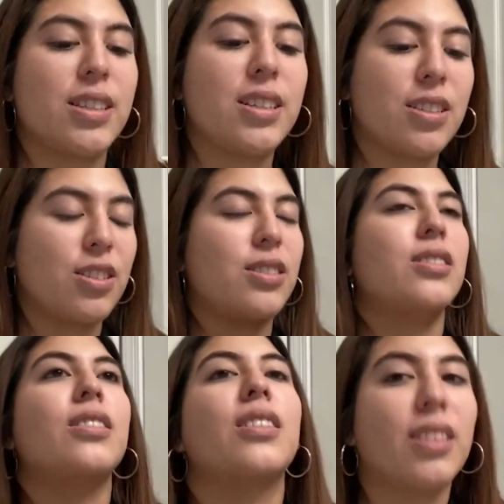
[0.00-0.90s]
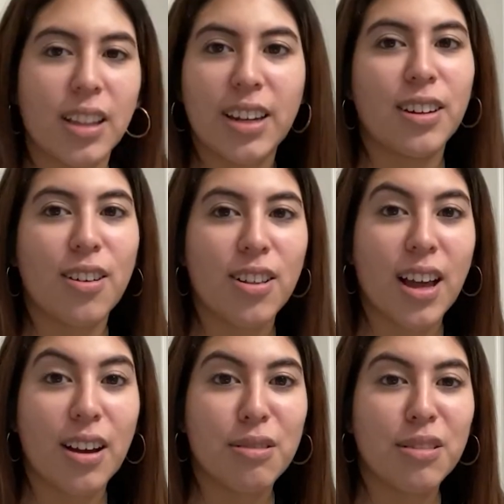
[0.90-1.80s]
need to just let it all
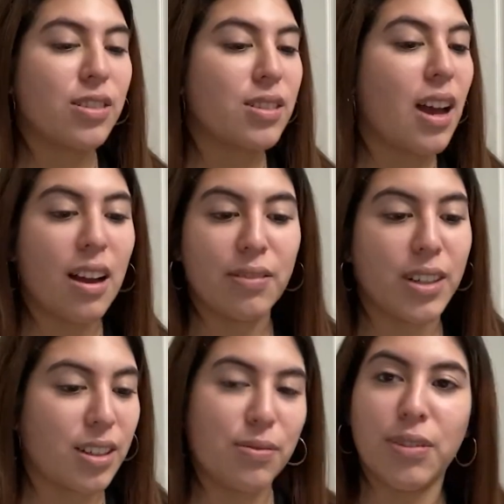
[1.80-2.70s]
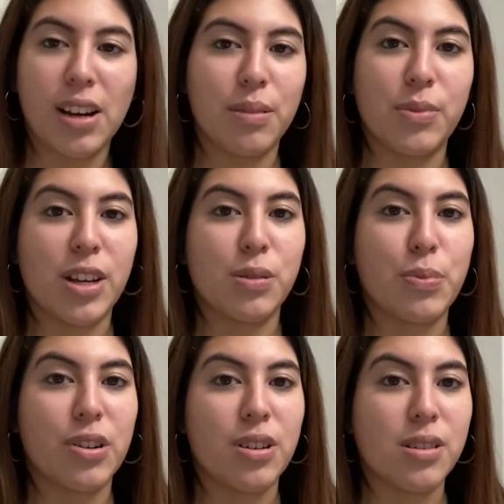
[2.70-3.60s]
out. I'll just have like random dance
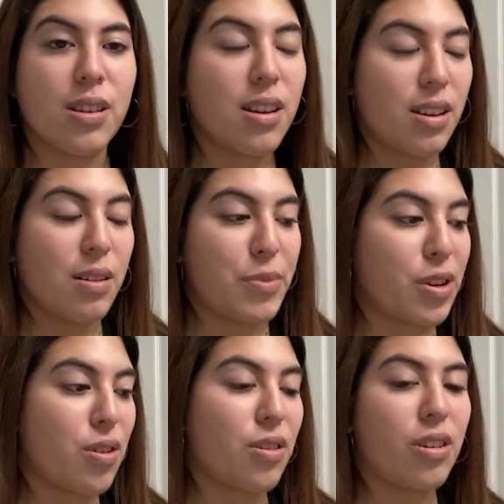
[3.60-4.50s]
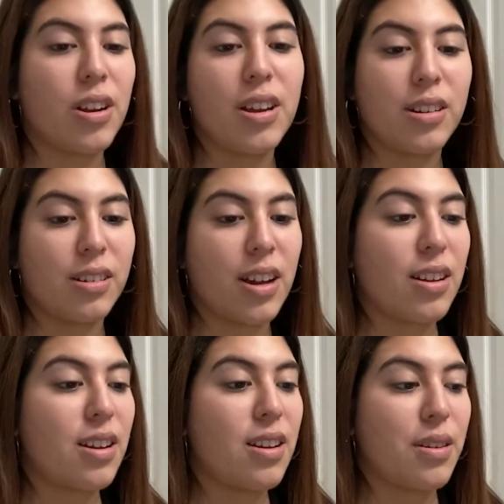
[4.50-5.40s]
parties in my car and
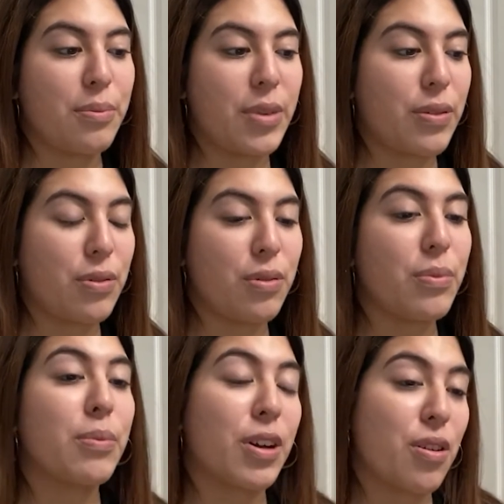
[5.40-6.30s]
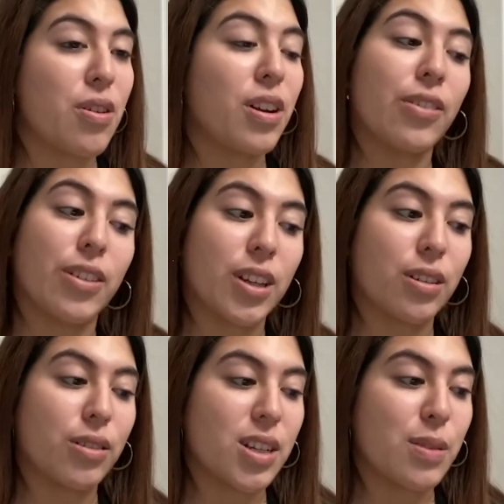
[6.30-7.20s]
in my room. In my car, I look like
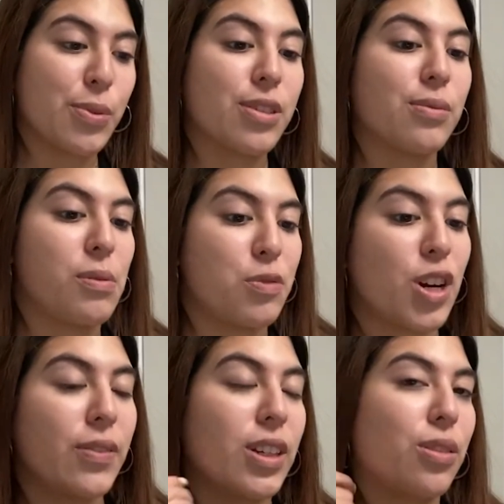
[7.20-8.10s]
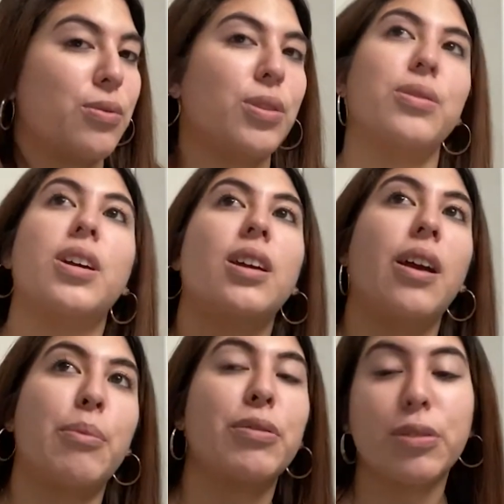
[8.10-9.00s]
a crazy person when I'm driving down the road.
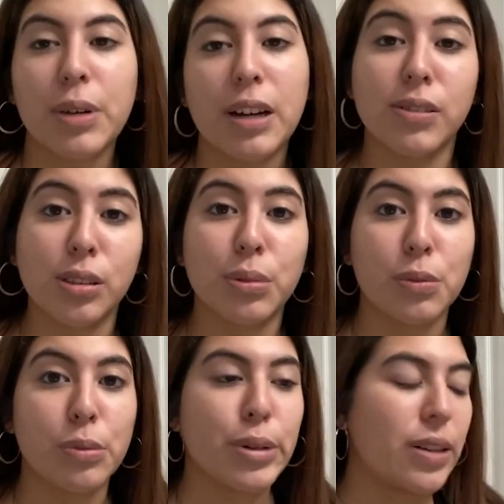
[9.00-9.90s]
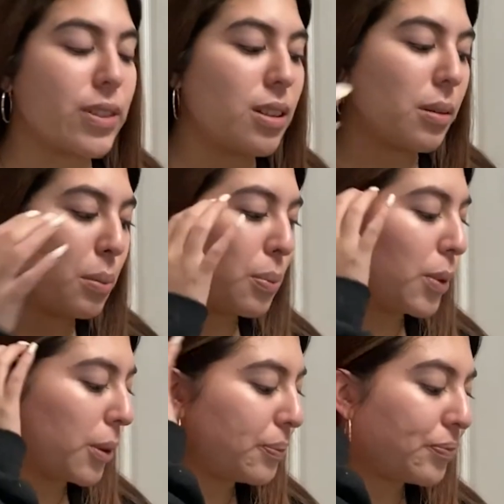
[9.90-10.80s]
In my room, I have a little bit more privacy,
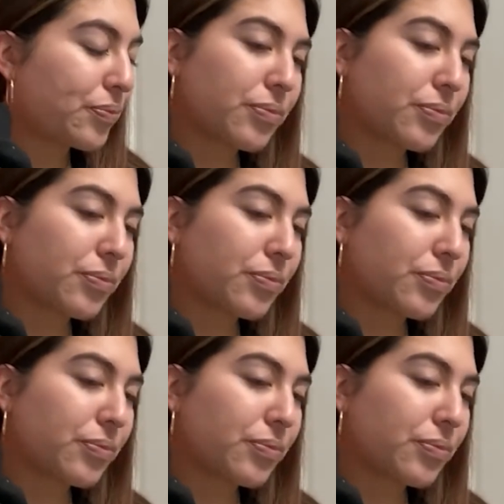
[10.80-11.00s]
but